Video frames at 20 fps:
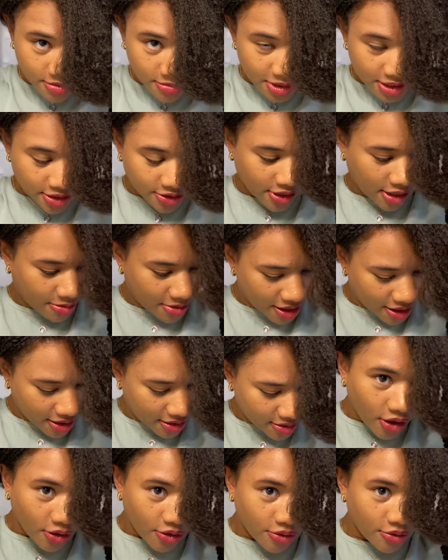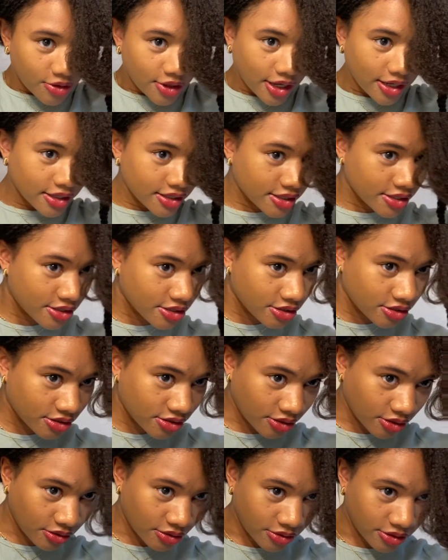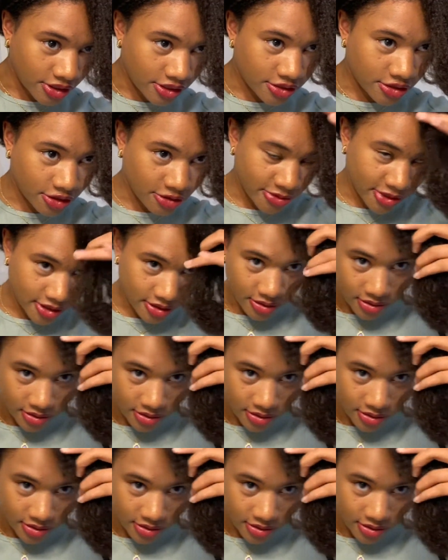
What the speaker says: mean to grab that. Oh, that is so disturbing.